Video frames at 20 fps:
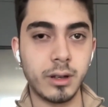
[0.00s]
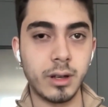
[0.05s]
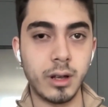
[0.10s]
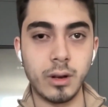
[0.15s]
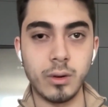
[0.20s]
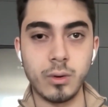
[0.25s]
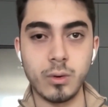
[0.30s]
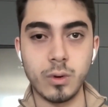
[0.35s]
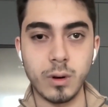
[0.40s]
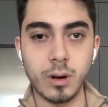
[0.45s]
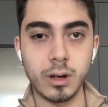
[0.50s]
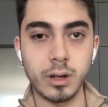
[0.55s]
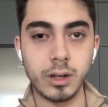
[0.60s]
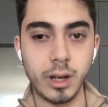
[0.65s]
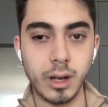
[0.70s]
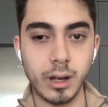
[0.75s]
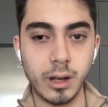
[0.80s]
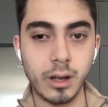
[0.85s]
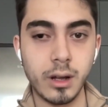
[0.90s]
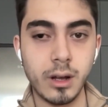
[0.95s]
and who are
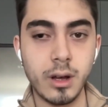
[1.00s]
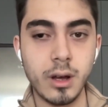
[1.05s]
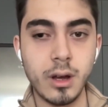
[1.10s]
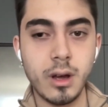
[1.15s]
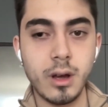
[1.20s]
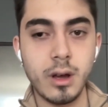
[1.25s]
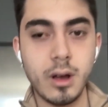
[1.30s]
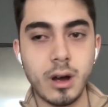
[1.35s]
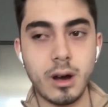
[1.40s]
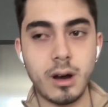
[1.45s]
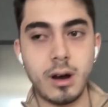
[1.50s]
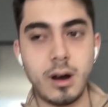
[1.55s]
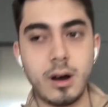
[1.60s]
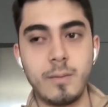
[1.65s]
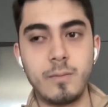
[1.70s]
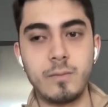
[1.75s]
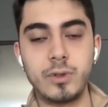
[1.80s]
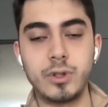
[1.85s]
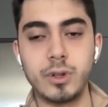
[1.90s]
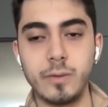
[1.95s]
they.
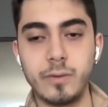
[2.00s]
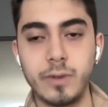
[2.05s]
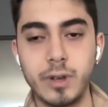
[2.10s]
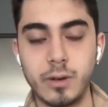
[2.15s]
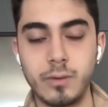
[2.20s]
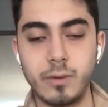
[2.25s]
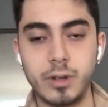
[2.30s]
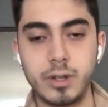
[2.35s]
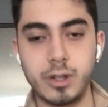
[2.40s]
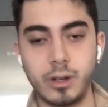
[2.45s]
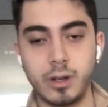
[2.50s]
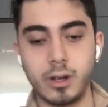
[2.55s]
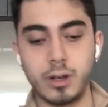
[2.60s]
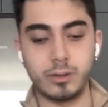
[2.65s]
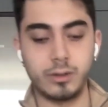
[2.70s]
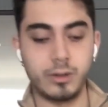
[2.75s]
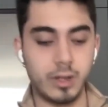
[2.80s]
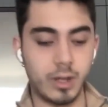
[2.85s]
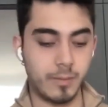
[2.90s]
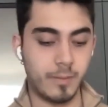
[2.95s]
So we are reaching
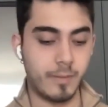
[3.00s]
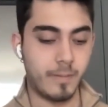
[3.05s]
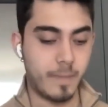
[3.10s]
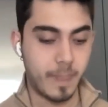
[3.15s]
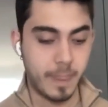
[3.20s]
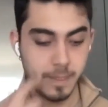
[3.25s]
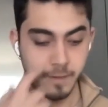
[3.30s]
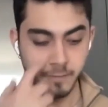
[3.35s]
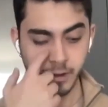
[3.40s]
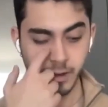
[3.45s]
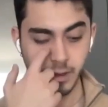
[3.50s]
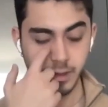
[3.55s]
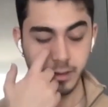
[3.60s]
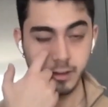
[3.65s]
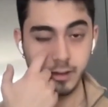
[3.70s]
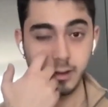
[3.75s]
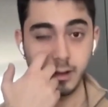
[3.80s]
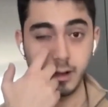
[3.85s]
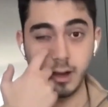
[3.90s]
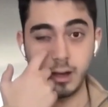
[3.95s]
out to them with
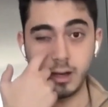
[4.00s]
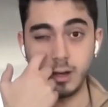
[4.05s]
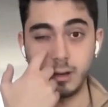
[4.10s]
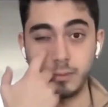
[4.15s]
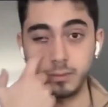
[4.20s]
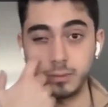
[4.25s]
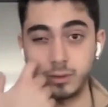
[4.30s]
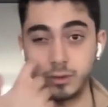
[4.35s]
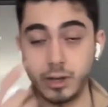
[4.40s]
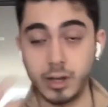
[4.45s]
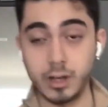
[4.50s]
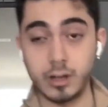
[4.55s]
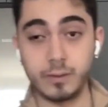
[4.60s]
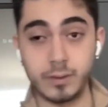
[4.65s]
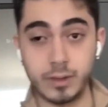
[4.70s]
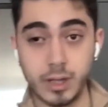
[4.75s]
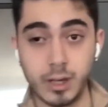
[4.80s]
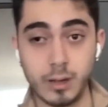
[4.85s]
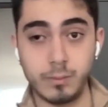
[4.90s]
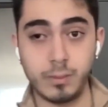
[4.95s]

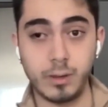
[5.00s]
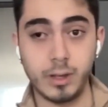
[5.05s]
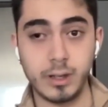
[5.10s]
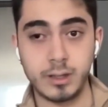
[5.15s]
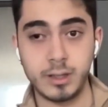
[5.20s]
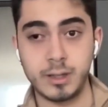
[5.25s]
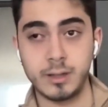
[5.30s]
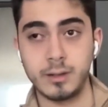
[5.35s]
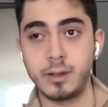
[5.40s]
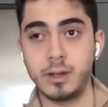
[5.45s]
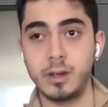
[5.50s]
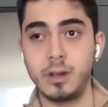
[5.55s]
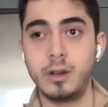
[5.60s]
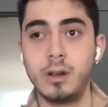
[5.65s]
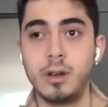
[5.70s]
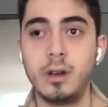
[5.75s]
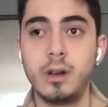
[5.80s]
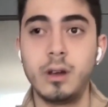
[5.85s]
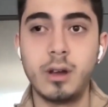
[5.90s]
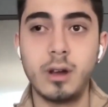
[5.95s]
creative templates,
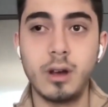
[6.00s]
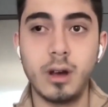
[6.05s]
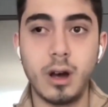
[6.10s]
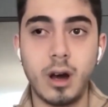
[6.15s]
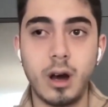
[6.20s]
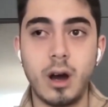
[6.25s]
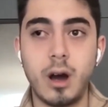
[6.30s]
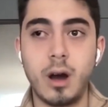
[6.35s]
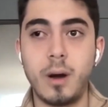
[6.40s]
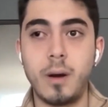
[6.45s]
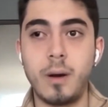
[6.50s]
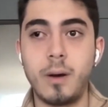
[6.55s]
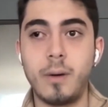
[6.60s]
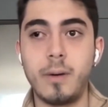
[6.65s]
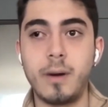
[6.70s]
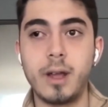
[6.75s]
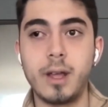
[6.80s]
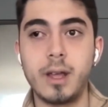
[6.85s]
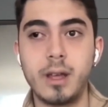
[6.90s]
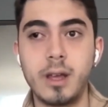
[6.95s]

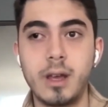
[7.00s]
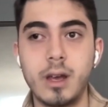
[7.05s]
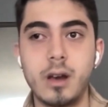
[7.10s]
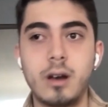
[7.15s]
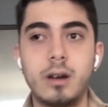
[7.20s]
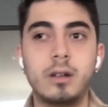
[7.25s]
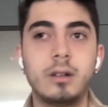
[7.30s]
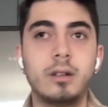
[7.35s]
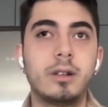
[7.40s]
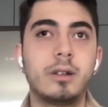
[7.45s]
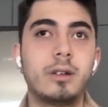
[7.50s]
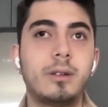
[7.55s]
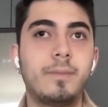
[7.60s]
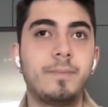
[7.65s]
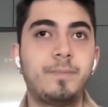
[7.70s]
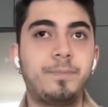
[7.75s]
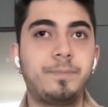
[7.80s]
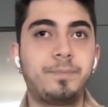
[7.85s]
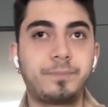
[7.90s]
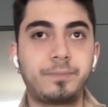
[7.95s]
and
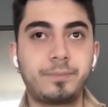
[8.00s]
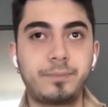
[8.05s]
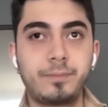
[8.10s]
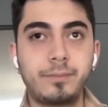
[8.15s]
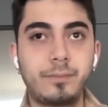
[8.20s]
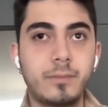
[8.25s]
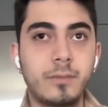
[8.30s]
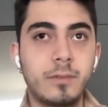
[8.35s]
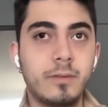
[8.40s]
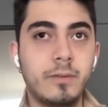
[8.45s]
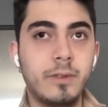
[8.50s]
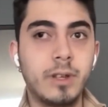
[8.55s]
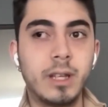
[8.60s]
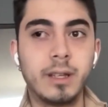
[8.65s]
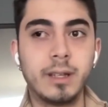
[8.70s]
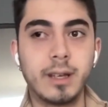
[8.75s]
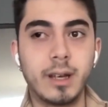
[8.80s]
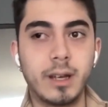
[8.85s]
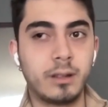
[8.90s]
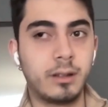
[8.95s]

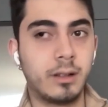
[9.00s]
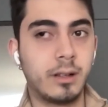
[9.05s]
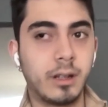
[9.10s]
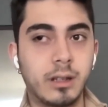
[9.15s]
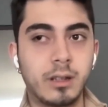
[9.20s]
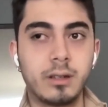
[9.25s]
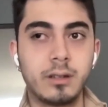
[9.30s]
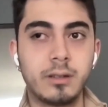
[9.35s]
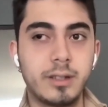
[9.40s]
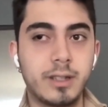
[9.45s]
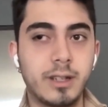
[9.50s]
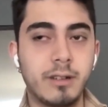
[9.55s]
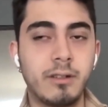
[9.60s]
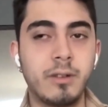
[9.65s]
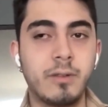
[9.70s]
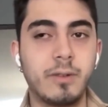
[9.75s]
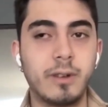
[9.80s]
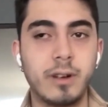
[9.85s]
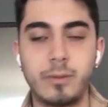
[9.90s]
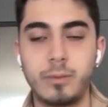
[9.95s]
we get like
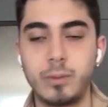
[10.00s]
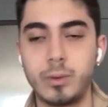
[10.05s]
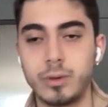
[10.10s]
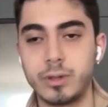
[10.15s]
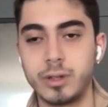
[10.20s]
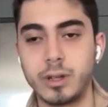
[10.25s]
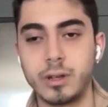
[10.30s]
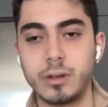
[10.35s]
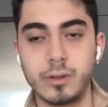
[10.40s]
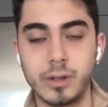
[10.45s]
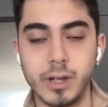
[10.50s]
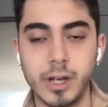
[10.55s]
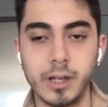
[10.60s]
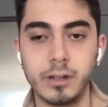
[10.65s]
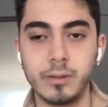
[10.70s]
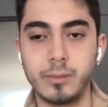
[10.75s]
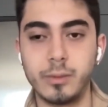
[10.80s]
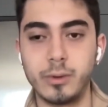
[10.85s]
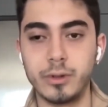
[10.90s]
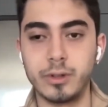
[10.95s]
75% or
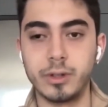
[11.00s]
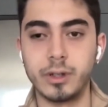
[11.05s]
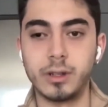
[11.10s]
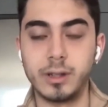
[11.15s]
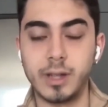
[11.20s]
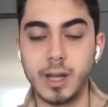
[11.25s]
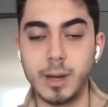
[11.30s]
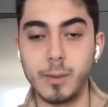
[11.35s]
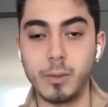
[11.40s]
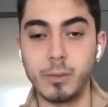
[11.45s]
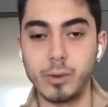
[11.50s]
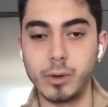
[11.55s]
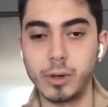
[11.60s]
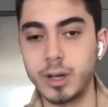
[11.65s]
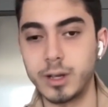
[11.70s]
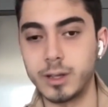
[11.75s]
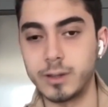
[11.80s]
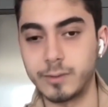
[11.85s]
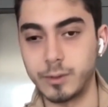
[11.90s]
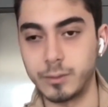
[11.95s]
80% demo
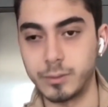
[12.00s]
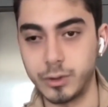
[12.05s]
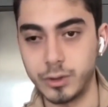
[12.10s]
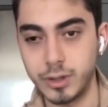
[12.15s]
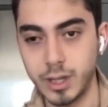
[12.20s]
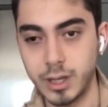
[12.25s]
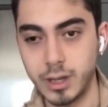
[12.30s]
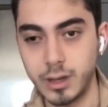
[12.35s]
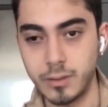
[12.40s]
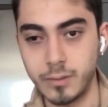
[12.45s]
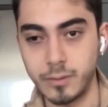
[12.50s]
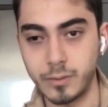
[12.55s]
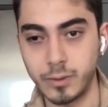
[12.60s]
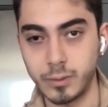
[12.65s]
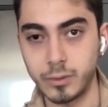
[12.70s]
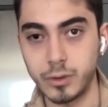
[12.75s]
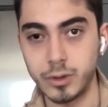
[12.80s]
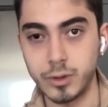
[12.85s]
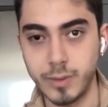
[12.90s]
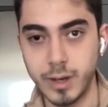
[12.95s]
bookings from
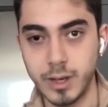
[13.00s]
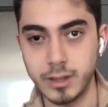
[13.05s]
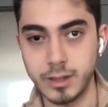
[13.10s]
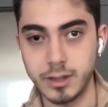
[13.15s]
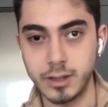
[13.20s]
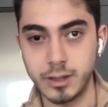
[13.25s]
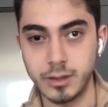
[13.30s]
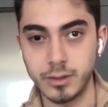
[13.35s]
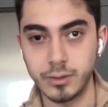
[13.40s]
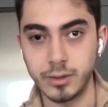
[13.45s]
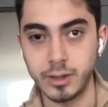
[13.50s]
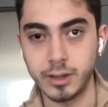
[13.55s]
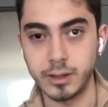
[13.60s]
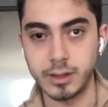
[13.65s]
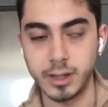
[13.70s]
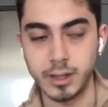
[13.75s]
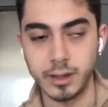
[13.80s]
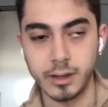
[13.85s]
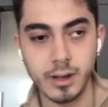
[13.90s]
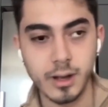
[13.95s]
those messages on
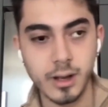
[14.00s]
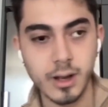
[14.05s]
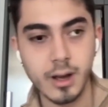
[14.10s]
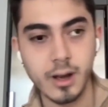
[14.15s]
LinkedIn.